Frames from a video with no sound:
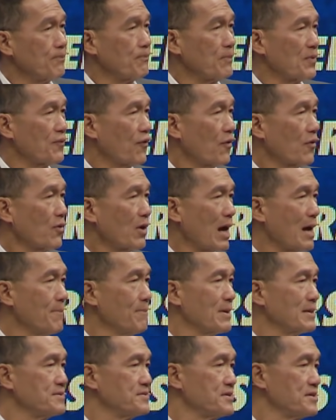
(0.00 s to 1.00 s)
Before I
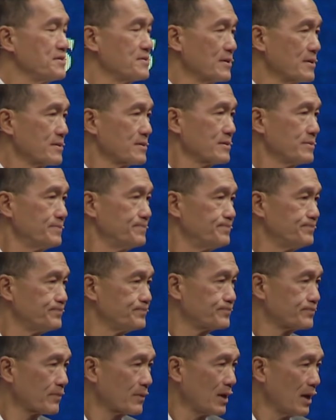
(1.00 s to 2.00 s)
met Jesus,
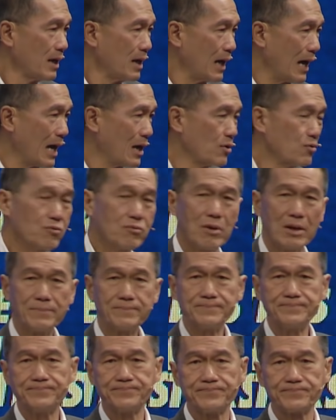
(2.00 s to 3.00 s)
I grew
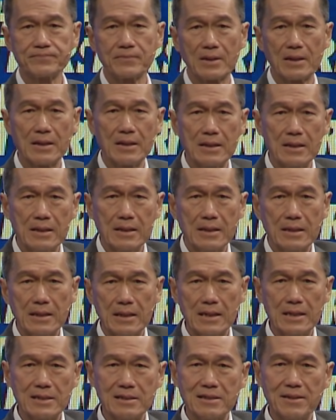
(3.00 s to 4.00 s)
up
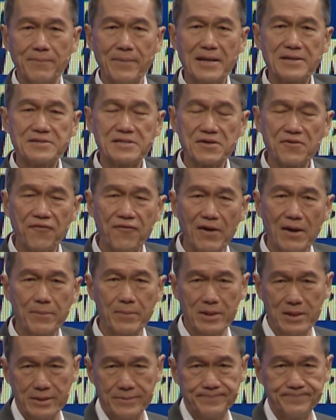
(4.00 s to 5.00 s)
in an amazing
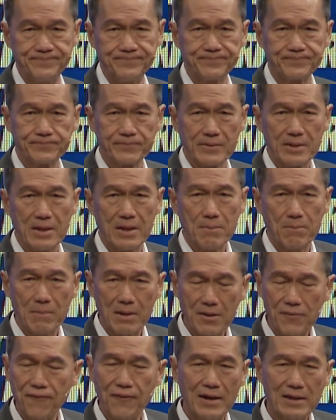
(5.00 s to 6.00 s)
family.
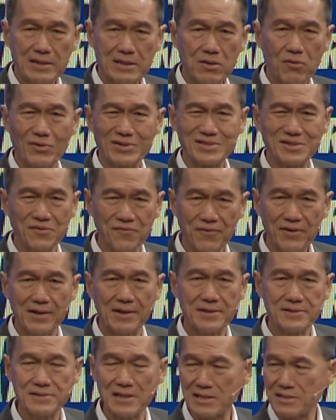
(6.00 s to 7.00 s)
My father was a
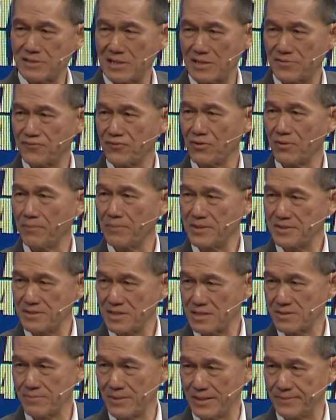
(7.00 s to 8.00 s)
very successful
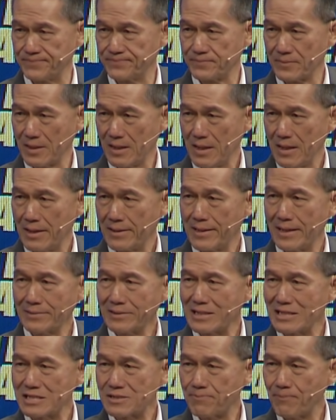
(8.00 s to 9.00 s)
businessman.
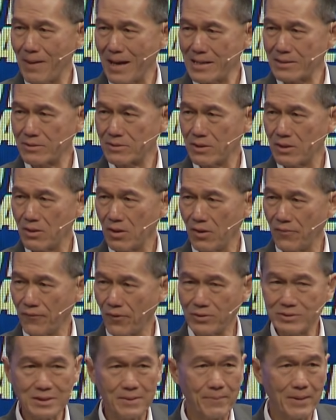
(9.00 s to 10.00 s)
Yet, in spite of
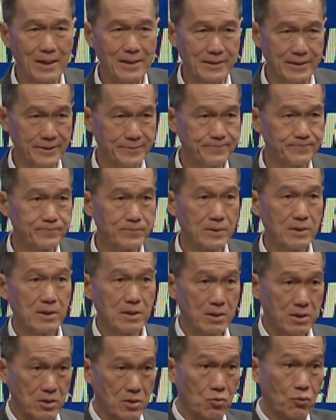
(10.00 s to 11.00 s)
all the money,
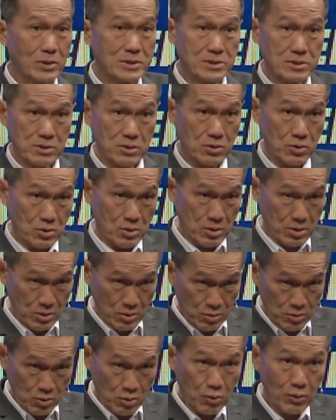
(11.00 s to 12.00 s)
you watch,
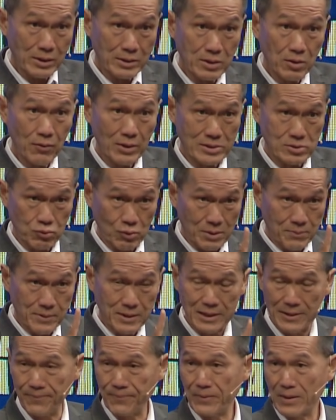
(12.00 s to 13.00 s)
you, you look at your watch, one
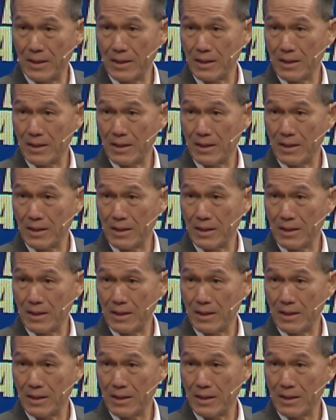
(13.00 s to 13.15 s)
minute.